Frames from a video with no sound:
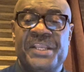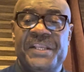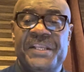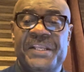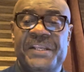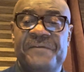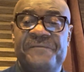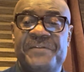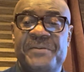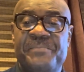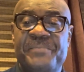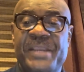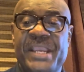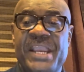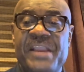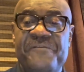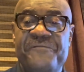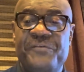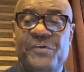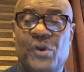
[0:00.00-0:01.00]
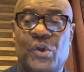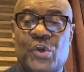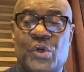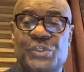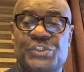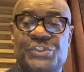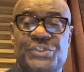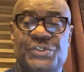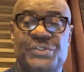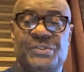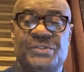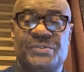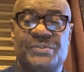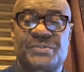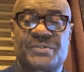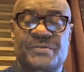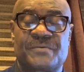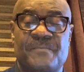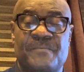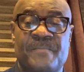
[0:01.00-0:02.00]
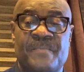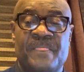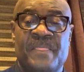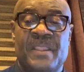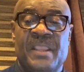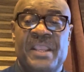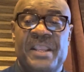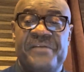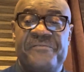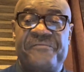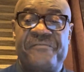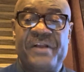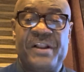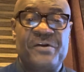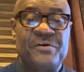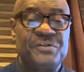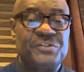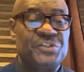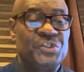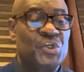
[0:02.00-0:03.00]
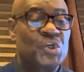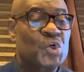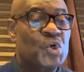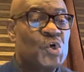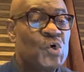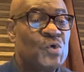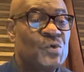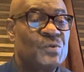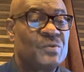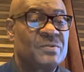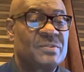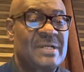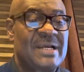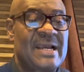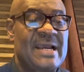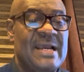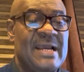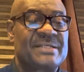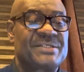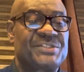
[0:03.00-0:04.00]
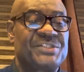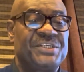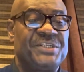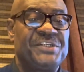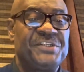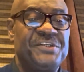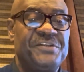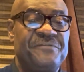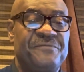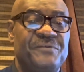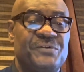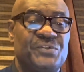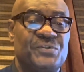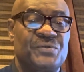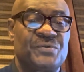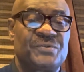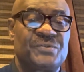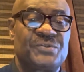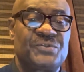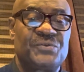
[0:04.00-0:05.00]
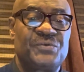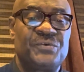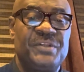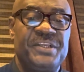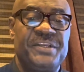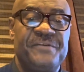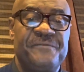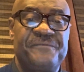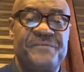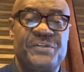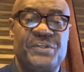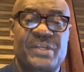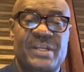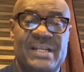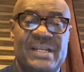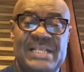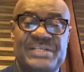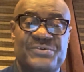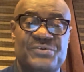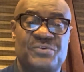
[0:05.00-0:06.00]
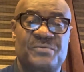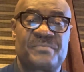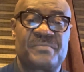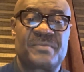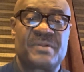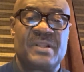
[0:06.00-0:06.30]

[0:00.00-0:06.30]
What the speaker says: If the behavior continues, the faculty could ask the individual to leave the classroom